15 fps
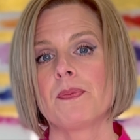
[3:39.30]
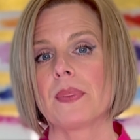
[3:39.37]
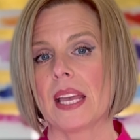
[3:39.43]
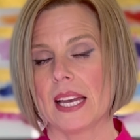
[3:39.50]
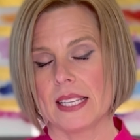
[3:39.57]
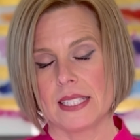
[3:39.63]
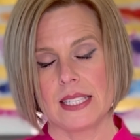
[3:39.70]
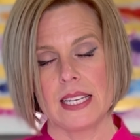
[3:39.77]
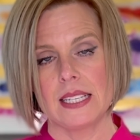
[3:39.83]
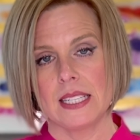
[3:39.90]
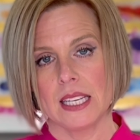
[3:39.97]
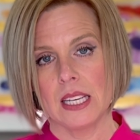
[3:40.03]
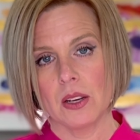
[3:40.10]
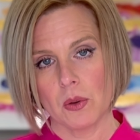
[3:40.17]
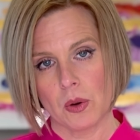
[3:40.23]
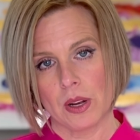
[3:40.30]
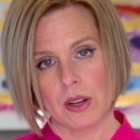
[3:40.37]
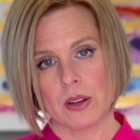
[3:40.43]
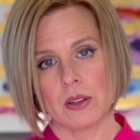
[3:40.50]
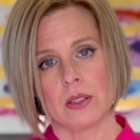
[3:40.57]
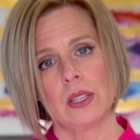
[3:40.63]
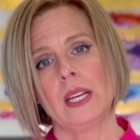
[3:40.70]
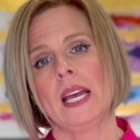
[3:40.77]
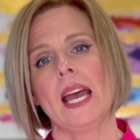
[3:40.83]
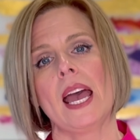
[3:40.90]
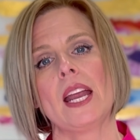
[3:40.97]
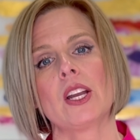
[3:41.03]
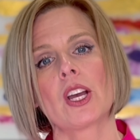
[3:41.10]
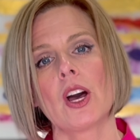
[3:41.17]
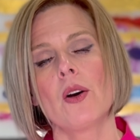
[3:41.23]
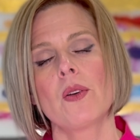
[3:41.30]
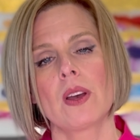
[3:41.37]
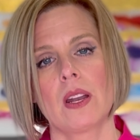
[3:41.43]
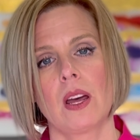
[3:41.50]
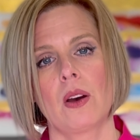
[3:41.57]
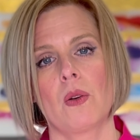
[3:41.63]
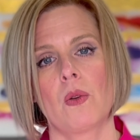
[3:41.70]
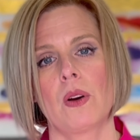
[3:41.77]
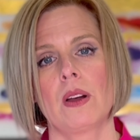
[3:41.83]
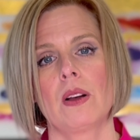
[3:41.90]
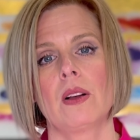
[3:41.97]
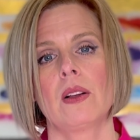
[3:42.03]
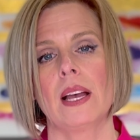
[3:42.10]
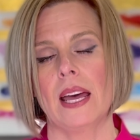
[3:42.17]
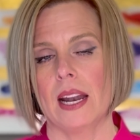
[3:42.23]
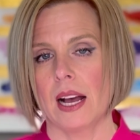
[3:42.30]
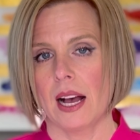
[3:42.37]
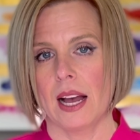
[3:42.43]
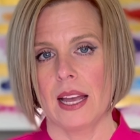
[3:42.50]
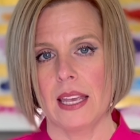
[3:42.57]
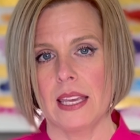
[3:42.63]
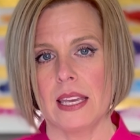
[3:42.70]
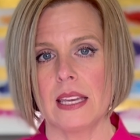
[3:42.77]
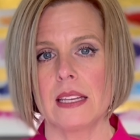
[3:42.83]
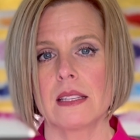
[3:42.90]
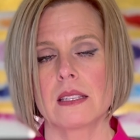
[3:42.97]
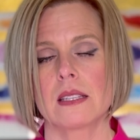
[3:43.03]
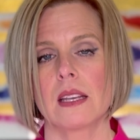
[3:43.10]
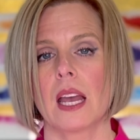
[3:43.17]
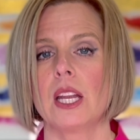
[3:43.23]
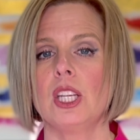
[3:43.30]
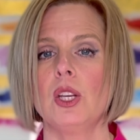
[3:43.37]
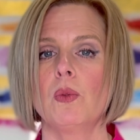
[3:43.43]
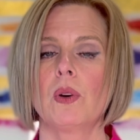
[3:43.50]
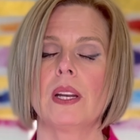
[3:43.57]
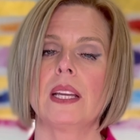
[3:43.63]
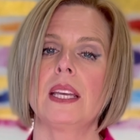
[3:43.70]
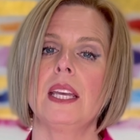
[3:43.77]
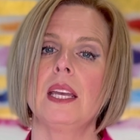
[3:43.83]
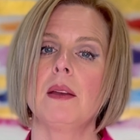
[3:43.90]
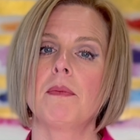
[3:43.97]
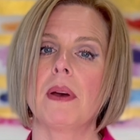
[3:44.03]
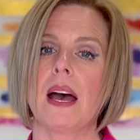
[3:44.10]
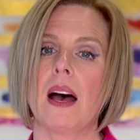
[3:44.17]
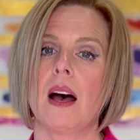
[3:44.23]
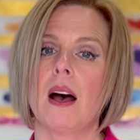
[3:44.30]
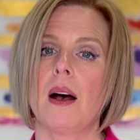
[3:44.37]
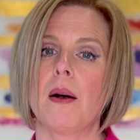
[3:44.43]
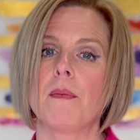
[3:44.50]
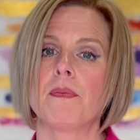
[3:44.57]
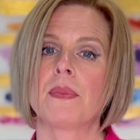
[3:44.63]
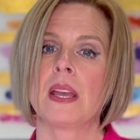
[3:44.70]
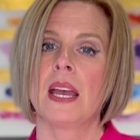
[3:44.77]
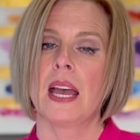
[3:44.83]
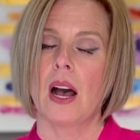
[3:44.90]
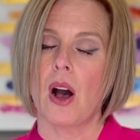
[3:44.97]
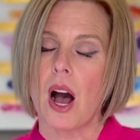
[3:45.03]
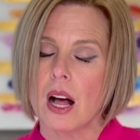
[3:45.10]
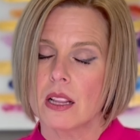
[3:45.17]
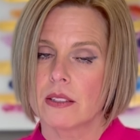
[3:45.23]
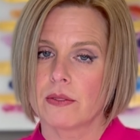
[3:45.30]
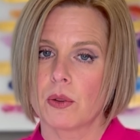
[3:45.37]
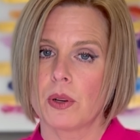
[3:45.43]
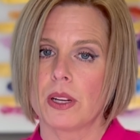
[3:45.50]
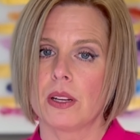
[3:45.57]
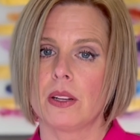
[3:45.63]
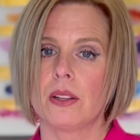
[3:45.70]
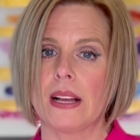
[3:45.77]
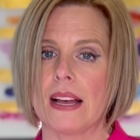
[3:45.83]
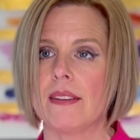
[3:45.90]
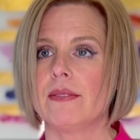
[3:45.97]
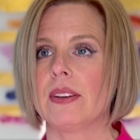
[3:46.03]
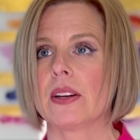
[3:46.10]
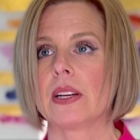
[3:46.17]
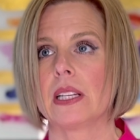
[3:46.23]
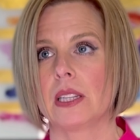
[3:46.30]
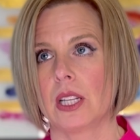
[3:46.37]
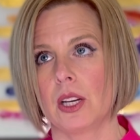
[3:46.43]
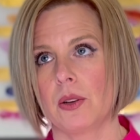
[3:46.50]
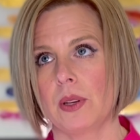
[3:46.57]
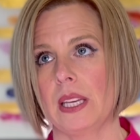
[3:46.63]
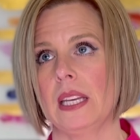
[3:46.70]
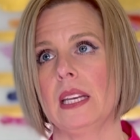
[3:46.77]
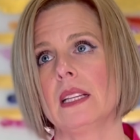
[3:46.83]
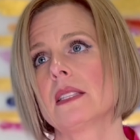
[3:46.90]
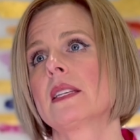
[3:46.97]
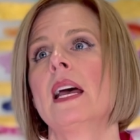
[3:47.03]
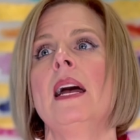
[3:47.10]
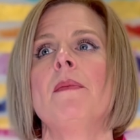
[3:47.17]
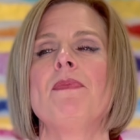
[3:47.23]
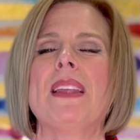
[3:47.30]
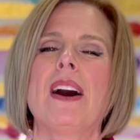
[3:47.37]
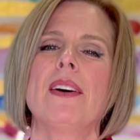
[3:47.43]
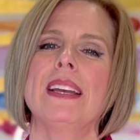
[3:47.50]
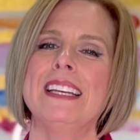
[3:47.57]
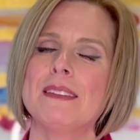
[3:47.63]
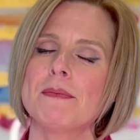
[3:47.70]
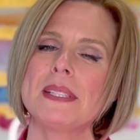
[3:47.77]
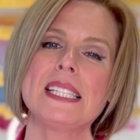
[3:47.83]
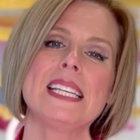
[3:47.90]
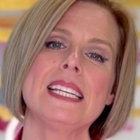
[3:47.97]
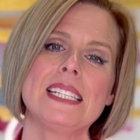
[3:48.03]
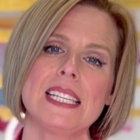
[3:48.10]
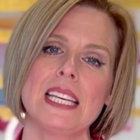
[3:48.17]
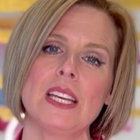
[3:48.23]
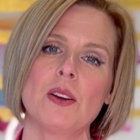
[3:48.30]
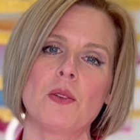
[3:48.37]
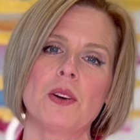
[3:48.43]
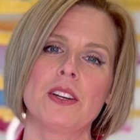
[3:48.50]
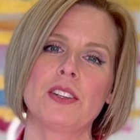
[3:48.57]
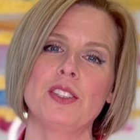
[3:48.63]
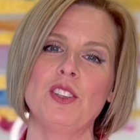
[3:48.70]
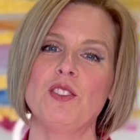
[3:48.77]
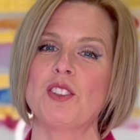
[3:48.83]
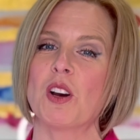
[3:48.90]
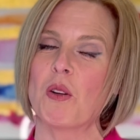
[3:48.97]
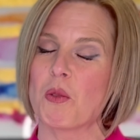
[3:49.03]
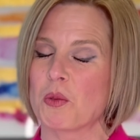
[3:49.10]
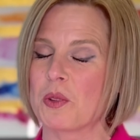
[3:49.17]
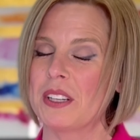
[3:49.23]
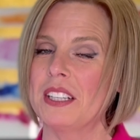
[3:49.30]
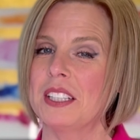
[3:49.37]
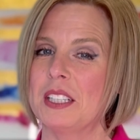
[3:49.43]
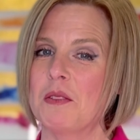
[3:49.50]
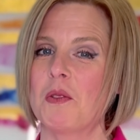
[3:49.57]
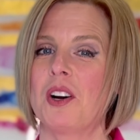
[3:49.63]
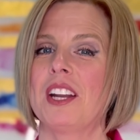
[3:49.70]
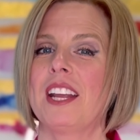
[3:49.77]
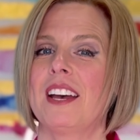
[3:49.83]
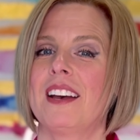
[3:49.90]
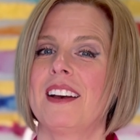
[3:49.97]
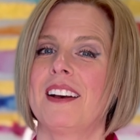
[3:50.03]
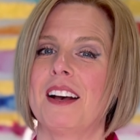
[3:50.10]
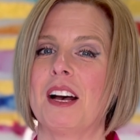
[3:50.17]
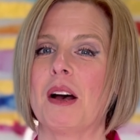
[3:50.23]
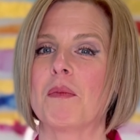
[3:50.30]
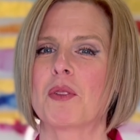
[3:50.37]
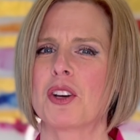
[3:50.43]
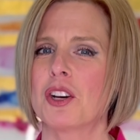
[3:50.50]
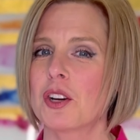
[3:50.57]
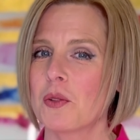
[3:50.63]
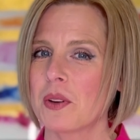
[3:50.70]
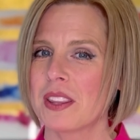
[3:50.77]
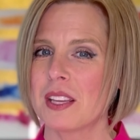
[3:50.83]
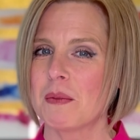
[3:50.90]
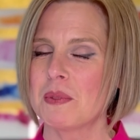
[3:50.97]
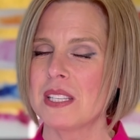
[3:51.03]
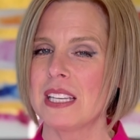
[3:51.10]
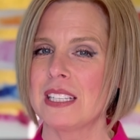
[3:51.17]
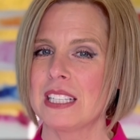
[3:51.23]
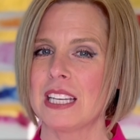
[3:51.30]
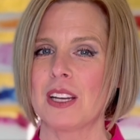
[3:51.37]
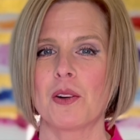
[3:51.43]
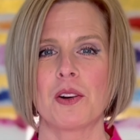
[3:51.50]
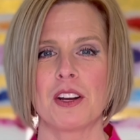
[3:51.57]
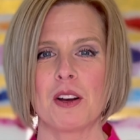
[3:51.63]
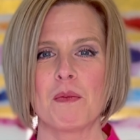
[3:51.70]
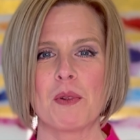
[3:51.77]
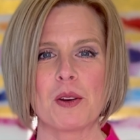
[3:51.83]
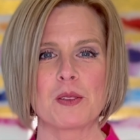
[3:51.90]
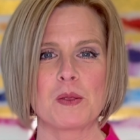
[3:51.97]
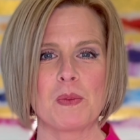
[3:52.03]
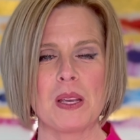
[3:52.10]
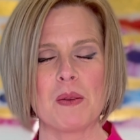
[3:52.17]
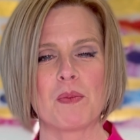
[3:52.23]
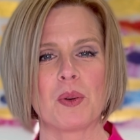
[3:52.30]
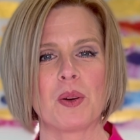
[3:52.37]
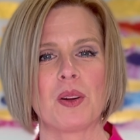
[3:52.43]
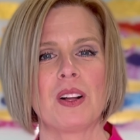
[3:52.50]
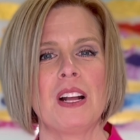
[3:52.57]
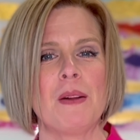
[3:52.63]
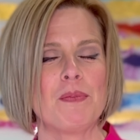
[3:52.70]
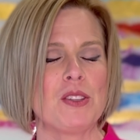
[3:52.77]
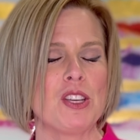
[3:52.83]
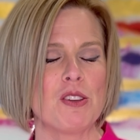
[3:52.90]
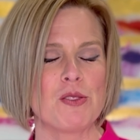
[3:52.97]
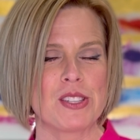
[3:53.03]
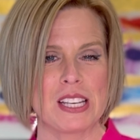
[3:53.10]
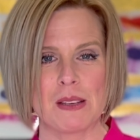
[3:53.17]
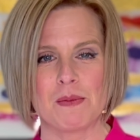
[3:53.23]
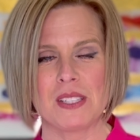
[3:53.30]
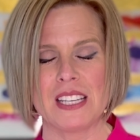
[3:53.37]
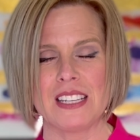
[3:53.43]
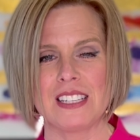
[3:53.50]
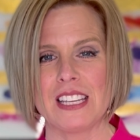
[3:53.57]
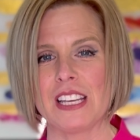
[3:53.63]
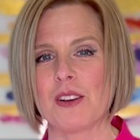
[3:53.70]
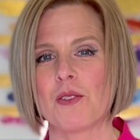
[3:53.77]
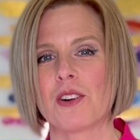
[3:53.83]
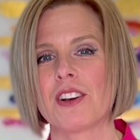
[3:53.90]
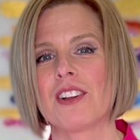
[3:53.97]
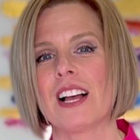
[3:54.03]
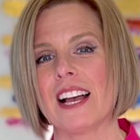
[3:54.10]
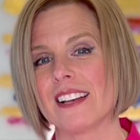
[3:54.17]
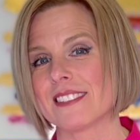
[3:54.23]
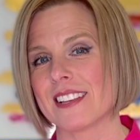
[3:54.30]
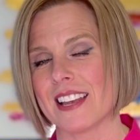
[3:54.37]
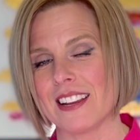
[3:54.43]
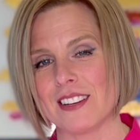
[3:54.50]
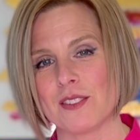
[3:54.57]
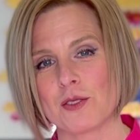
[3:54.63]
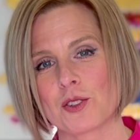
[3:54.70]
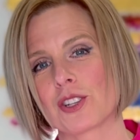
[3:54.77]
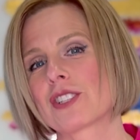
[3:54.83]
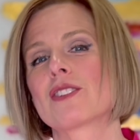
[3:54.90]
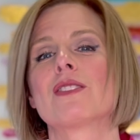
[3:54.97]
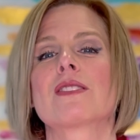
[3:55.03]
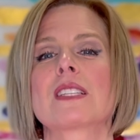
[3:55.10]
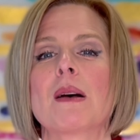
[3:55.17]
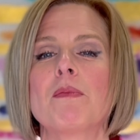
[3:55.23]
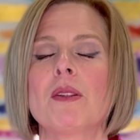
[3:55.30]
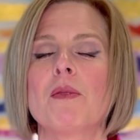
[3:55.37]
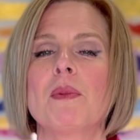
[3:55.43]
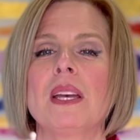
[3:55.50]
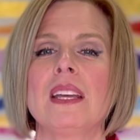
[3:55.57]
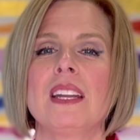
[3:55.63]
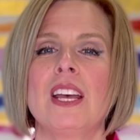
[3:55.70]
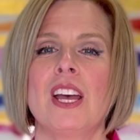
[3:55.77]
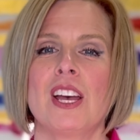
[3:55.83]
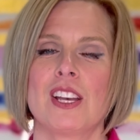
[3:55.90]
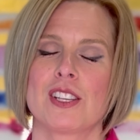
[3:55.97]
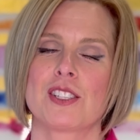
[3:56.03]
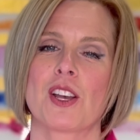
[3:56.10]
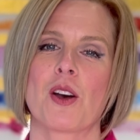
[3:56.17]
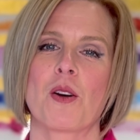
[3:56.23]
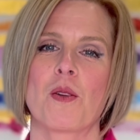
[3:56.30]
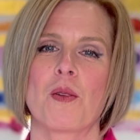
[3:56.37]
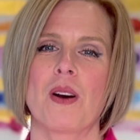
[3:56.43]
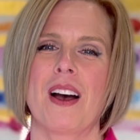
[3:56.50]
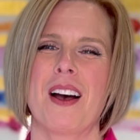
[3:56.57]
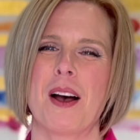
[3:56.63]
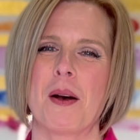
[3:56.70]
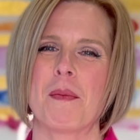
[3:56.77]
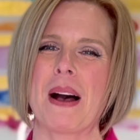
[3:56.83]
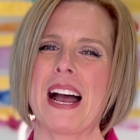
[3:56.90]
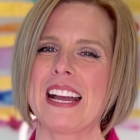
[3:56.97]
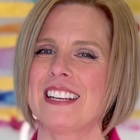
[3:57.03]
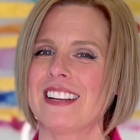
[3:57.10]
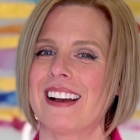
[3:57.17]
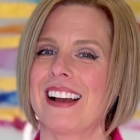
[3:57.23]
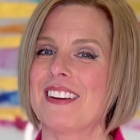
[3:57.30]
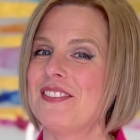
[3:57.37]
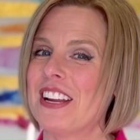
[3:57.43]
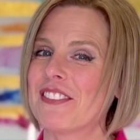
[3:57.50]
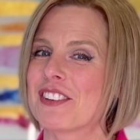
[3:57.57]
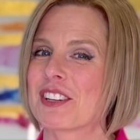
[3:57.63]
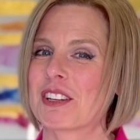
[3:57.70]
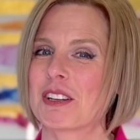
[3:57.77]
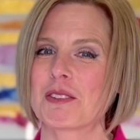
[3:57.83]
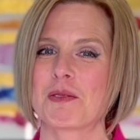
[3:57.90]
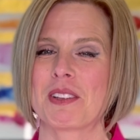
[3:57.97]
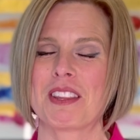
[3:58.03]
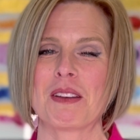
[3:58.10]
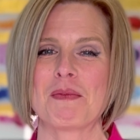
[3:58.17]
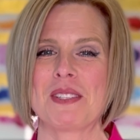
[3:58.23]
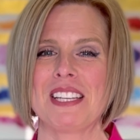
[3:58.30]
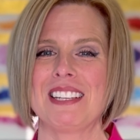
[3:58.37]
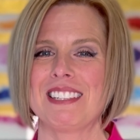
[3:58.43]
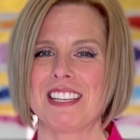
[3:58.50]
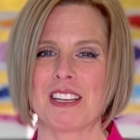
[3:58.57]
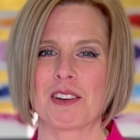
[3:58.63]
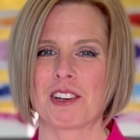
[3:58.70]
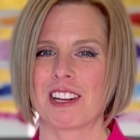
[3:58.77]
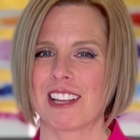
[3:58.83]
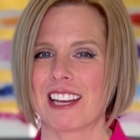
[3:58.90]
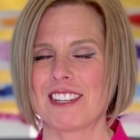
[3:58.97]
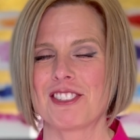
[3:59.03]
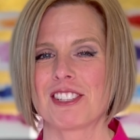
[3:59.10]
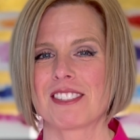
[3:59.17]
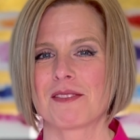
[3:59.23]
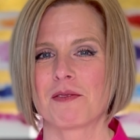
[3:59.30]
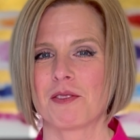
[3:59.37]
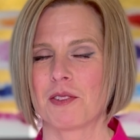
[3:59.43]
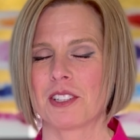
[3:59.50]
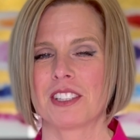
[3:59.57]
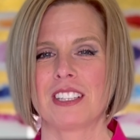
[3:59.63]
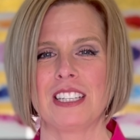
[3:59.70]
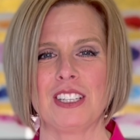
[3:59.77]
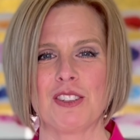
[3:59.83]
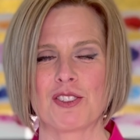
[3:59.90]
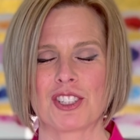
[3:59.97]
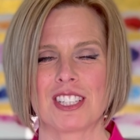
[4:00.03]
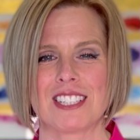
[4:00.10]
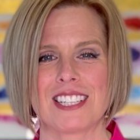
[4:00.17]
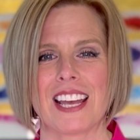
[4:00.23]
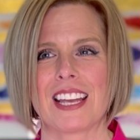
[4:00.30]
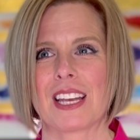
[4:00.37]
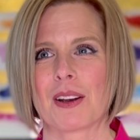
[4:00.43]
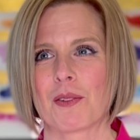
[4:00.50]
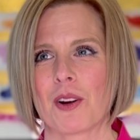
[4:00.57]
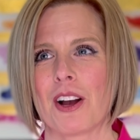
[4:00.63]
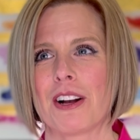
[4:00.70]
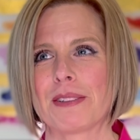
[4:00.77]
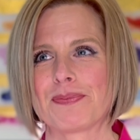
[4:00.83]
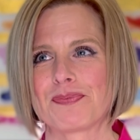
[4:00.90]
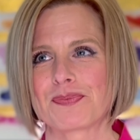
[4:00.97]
SCT oil, and coconut oil at high heats, and you want to keep olive oil at very low heats. Now MCT oil, you don't really want to cook with MCT oil. Most people use MCT oil as a nutritional supplement. So I've never cooked with MCT oil. I just really usually take it raw.